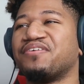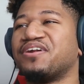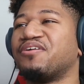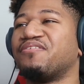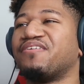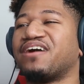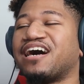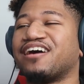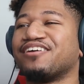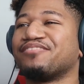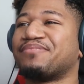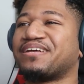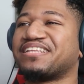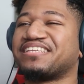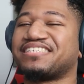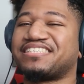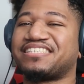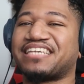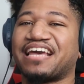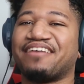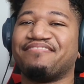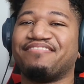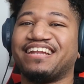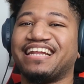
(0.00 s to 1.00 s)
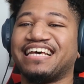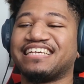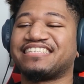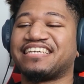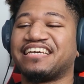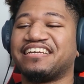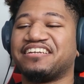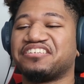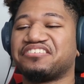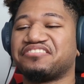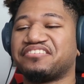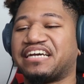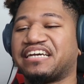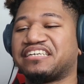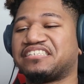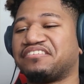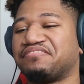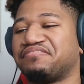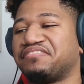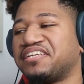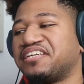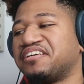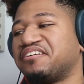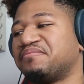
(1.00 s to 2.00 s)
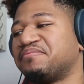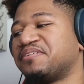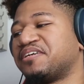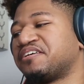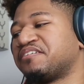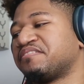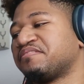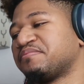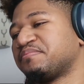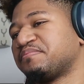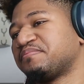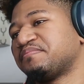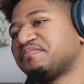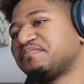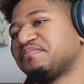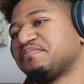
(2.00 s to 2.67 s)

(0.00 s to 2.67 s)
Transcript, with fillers: know what I was about to say, but let's get in this reaction video, man.